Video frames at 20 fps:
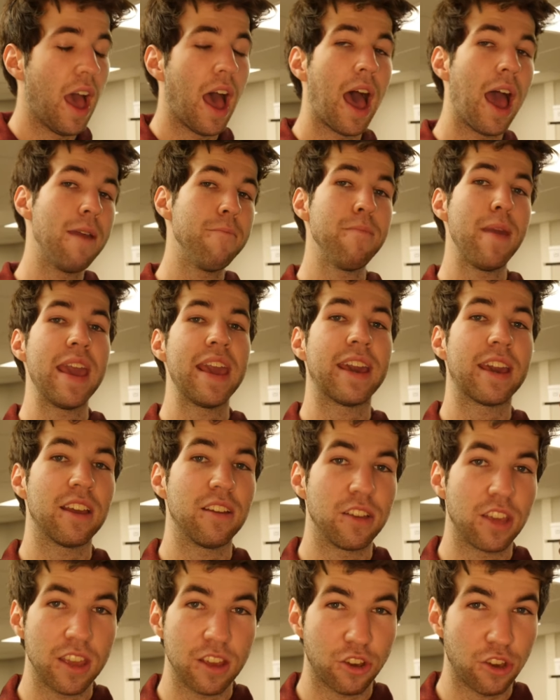I make
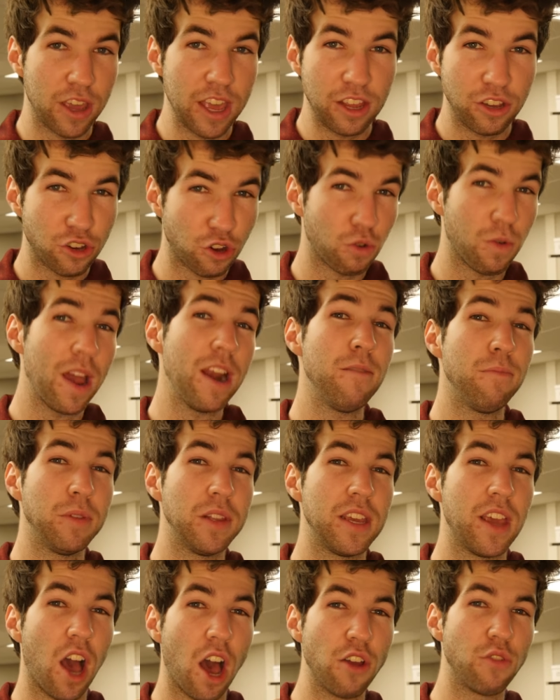
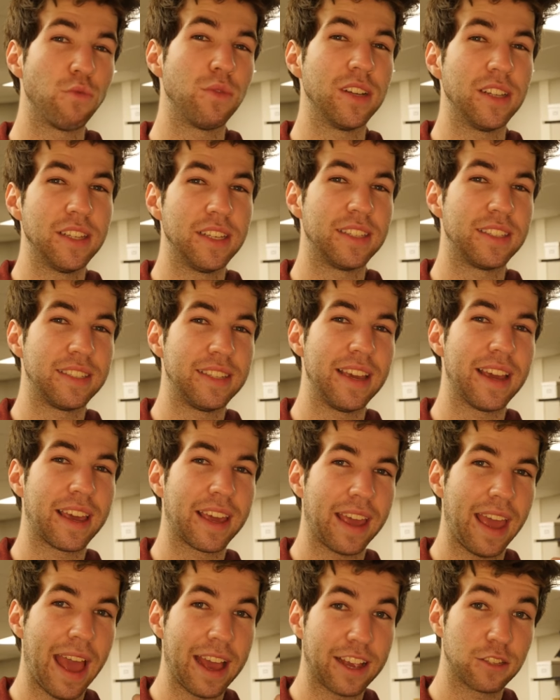incredibly
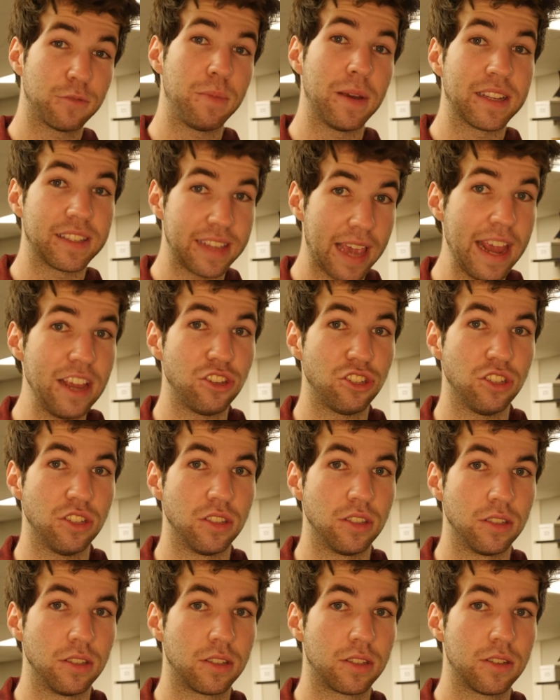unrealistic
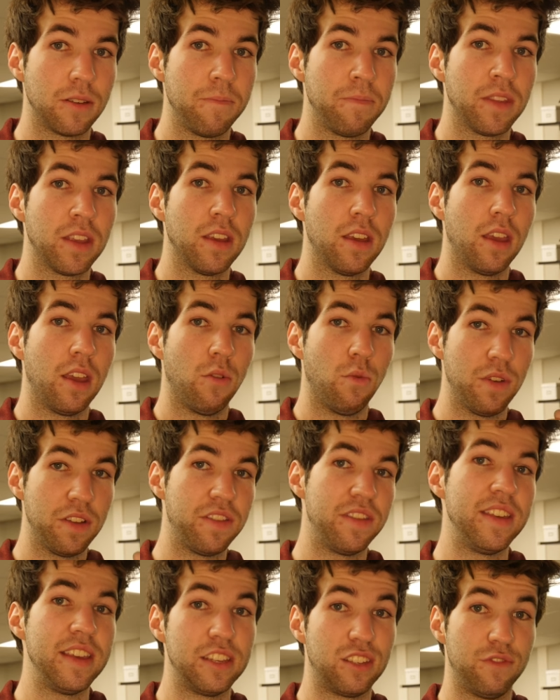expectations
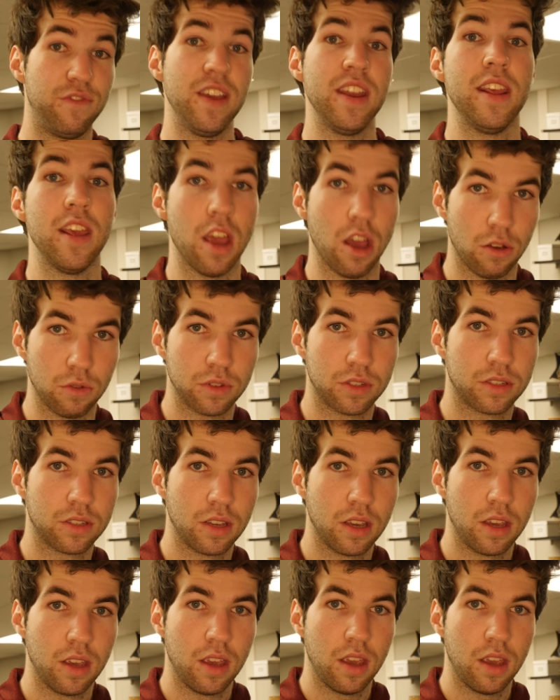with these videos.